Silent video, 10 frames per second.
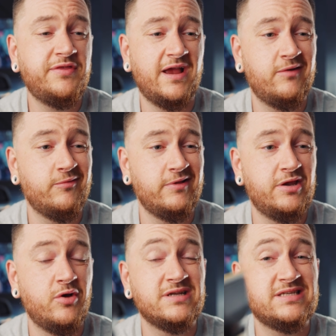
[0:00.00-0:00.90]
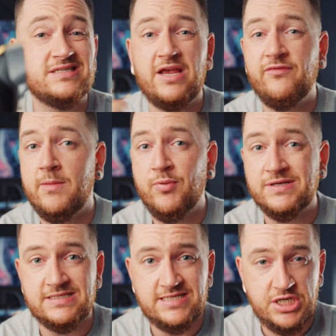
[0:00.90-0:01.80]
thing I really noticed, aside from the
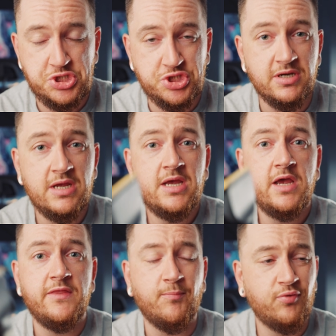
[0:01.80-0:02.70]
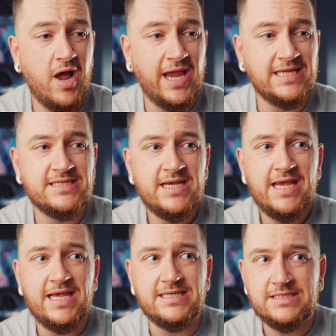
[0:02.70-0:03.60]
presentation and the price,
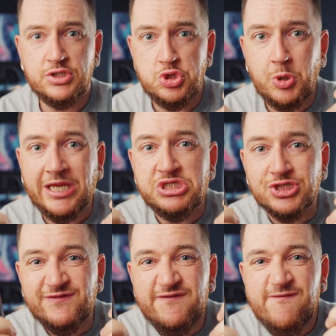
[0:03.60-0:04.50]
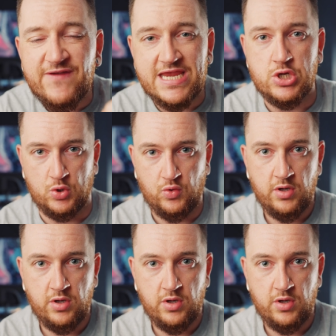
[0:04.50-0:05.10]
is you can just feel